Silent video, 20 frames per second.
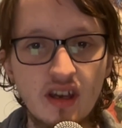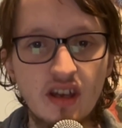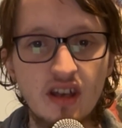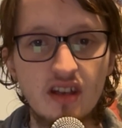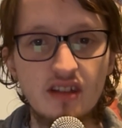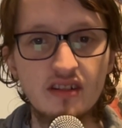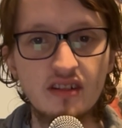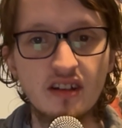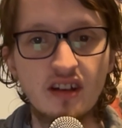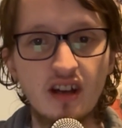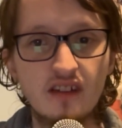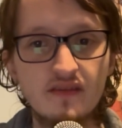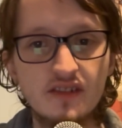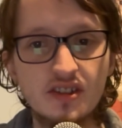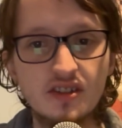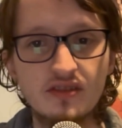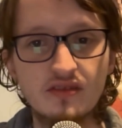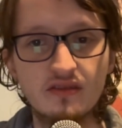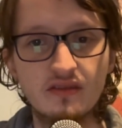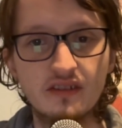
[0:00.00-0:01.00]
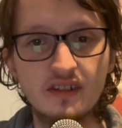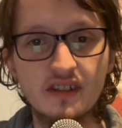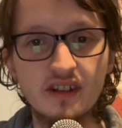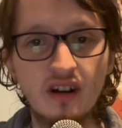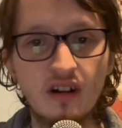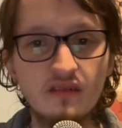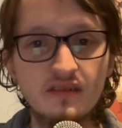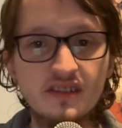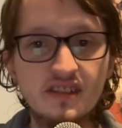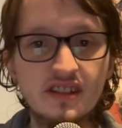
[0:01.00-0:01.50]
In the cover story,
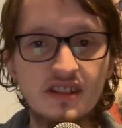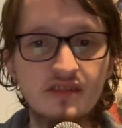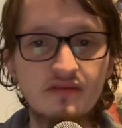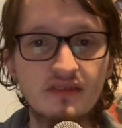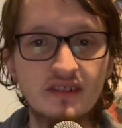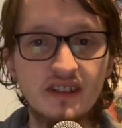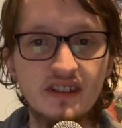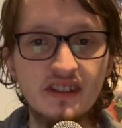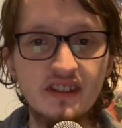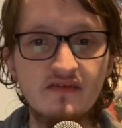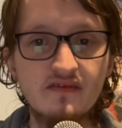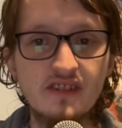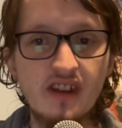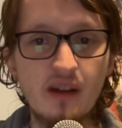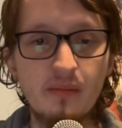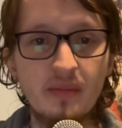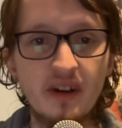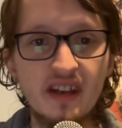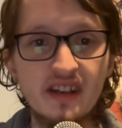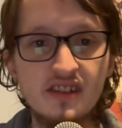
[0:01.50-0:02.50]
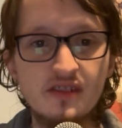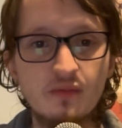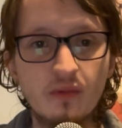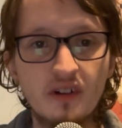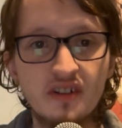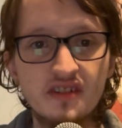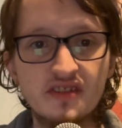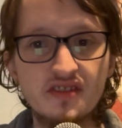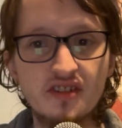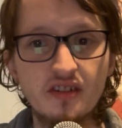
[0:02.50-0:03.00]
Alti is relieved that page
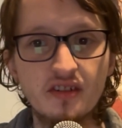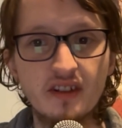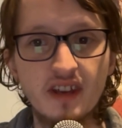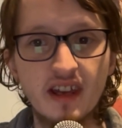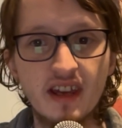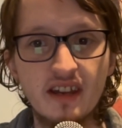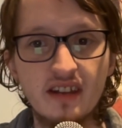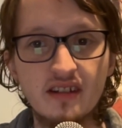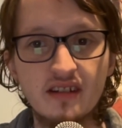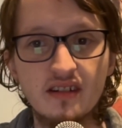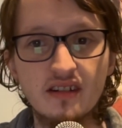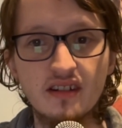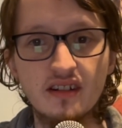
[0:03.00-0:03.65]
1 is okay.